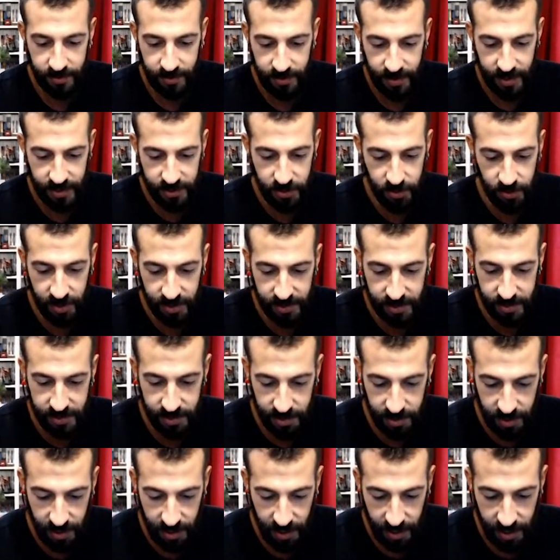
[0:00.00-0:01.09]
As you can
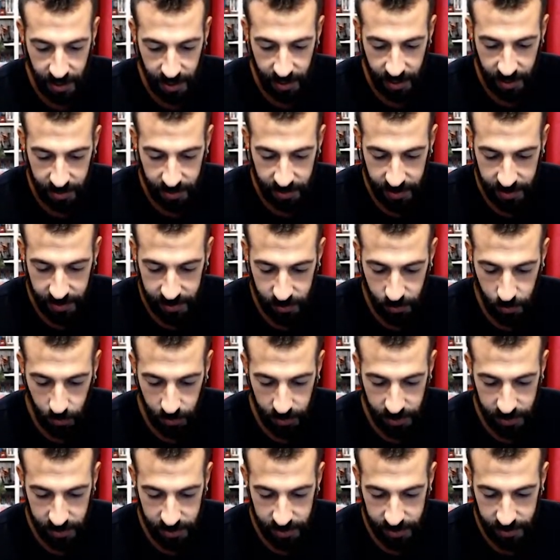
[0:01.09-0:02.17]
see, this
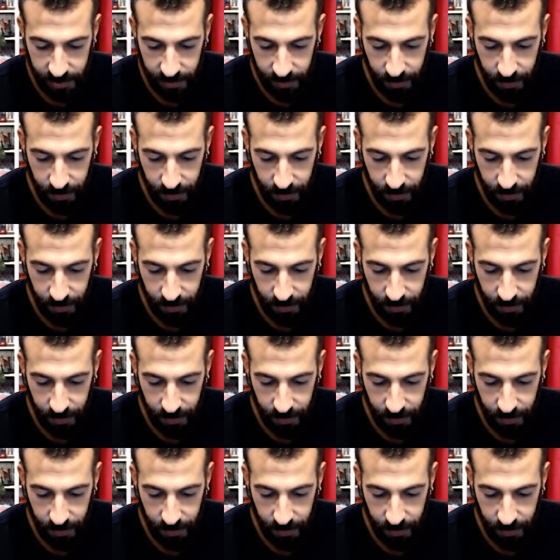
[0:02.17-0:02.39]
was